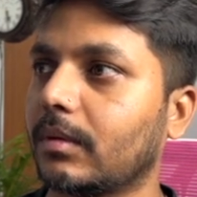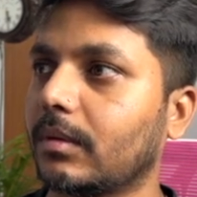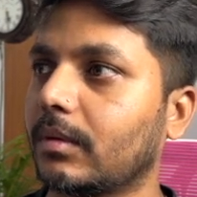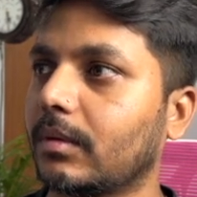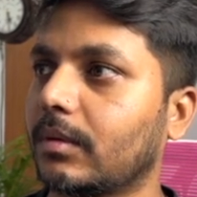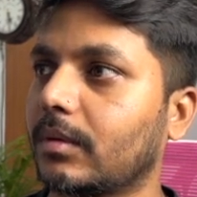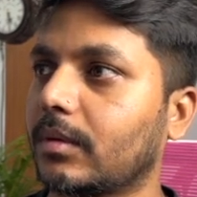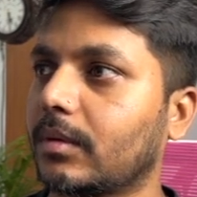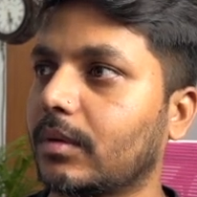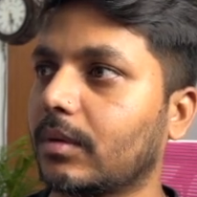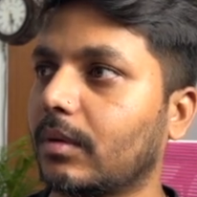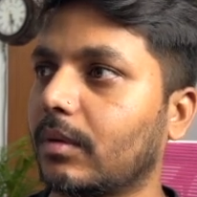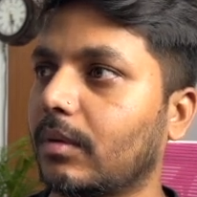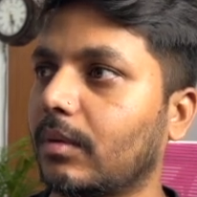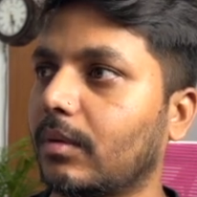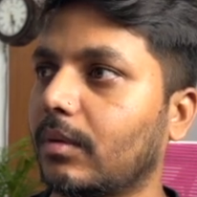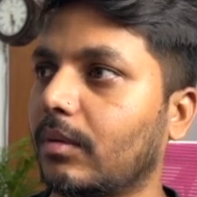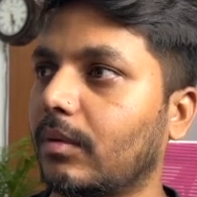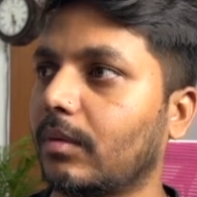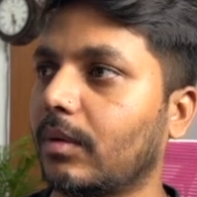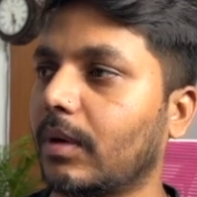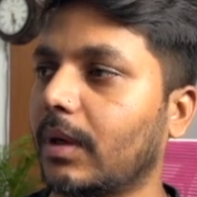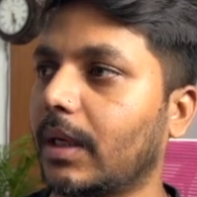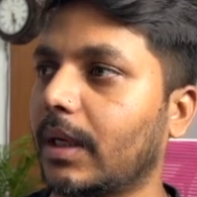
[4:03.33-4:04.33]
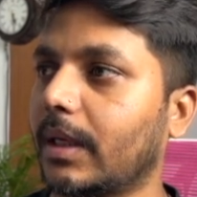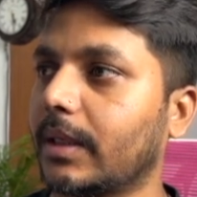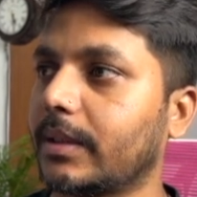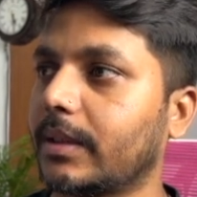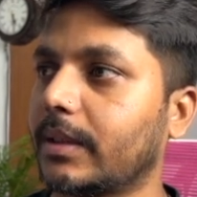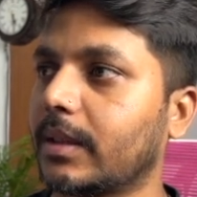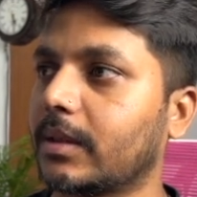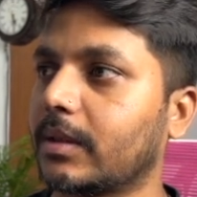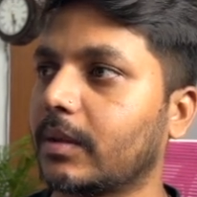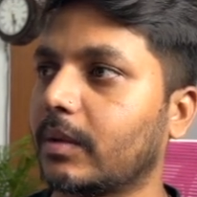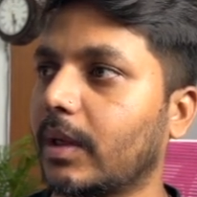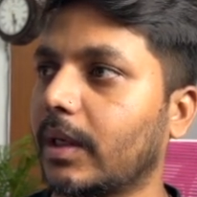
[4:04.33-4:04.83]
So let's
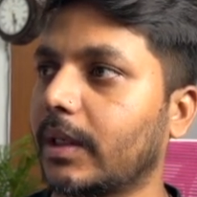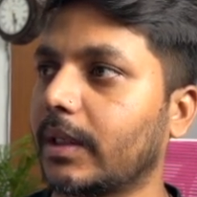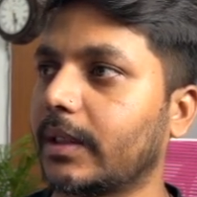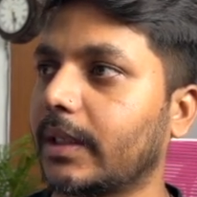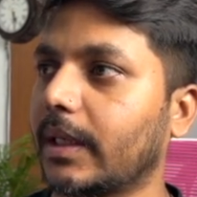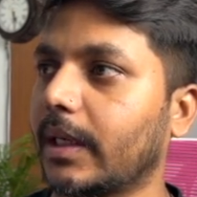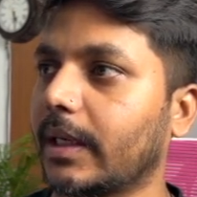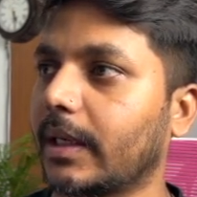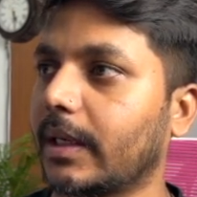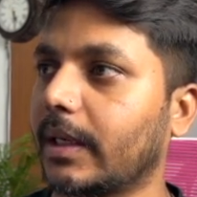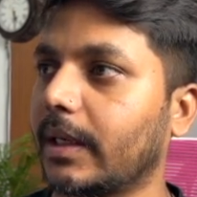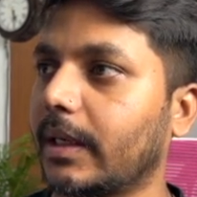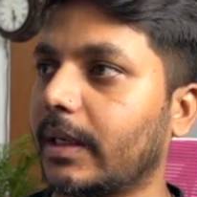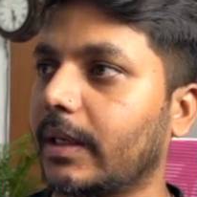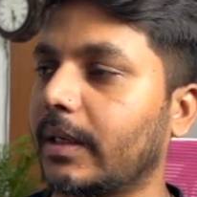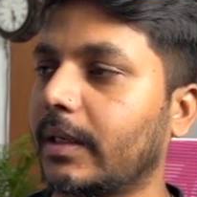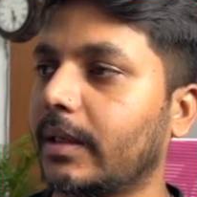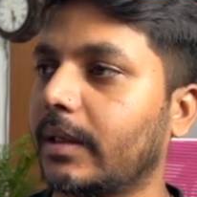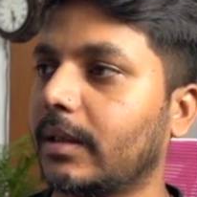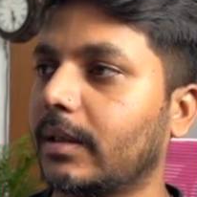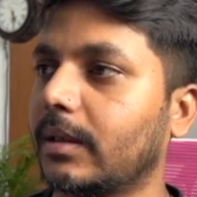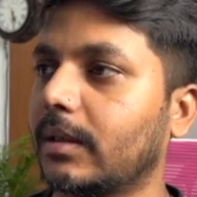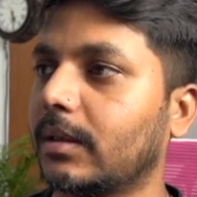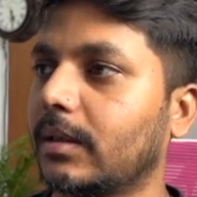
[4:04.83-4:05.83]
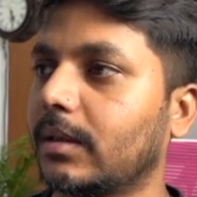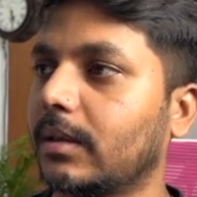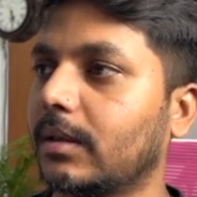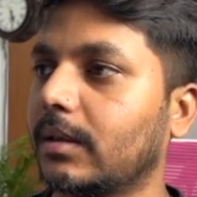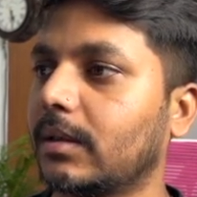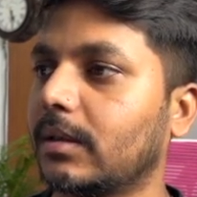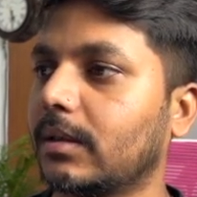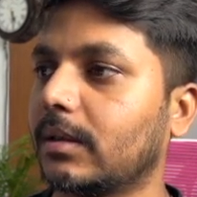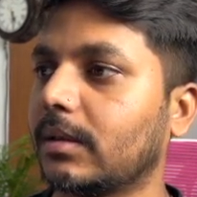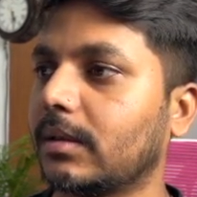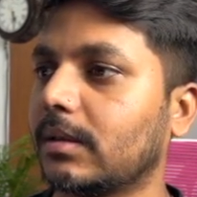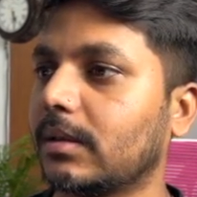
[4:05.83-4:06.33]
just run it again.
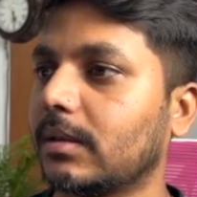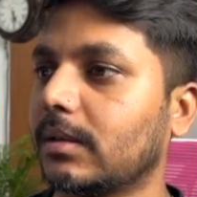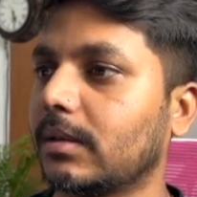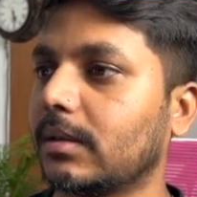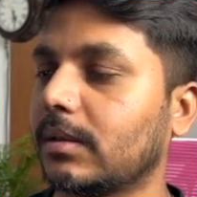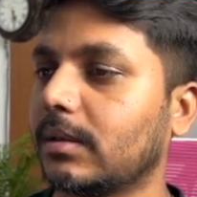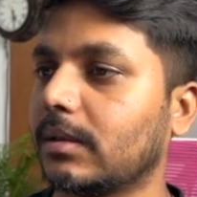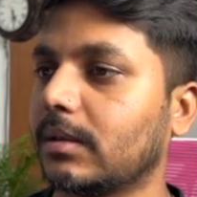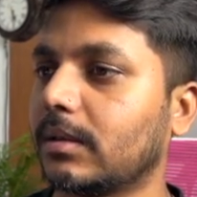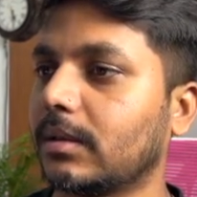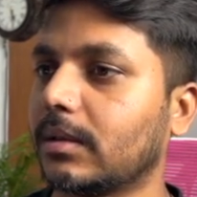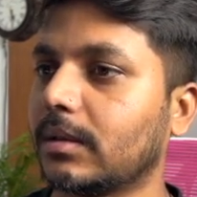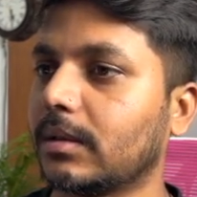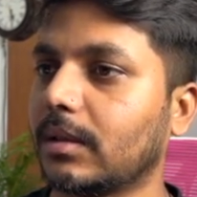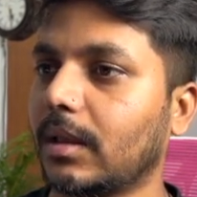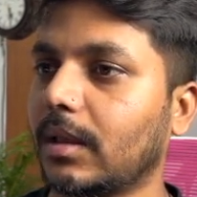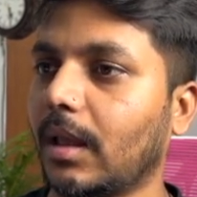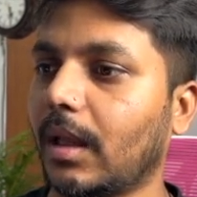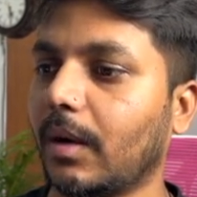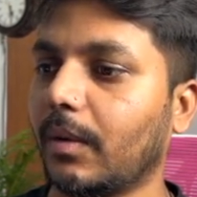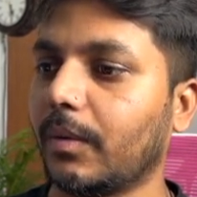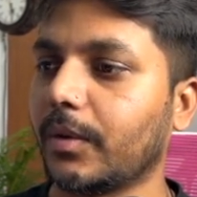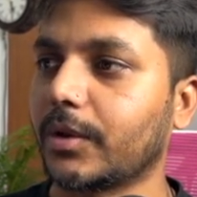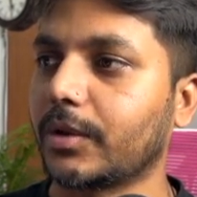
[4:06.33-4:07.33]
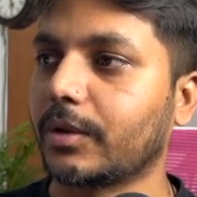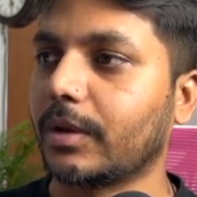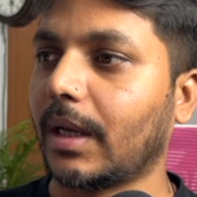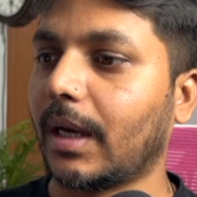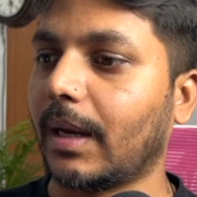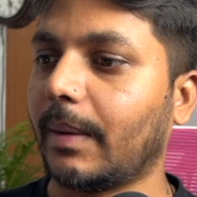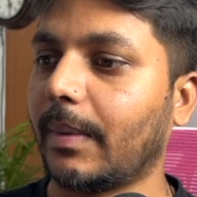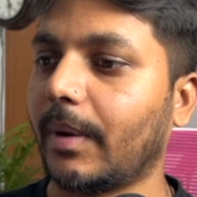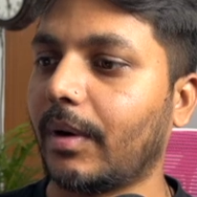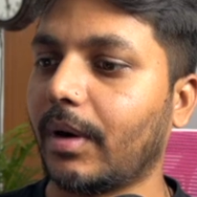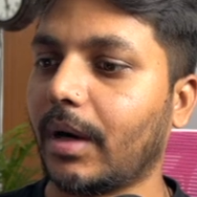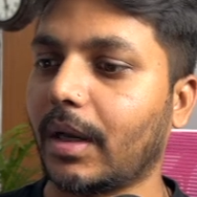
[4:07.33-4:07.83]
Now we should have
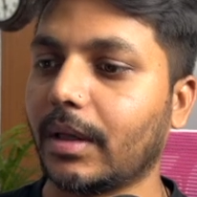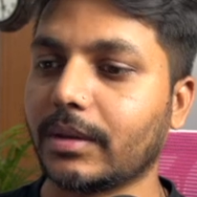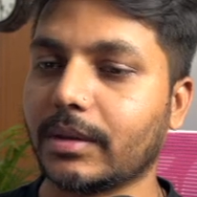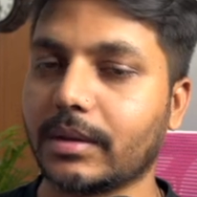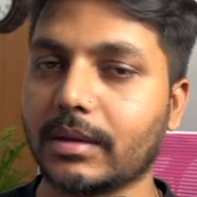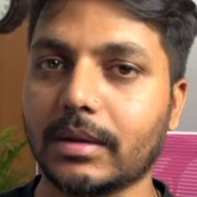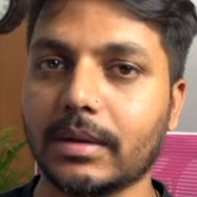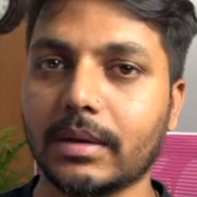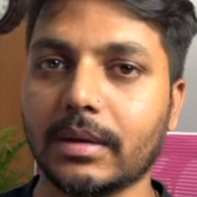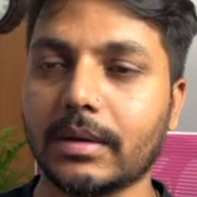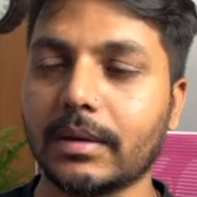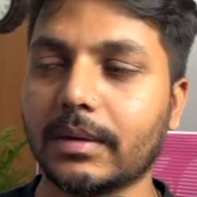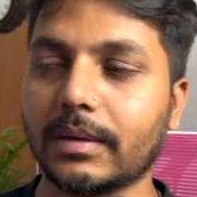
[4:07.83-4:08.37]
our answer.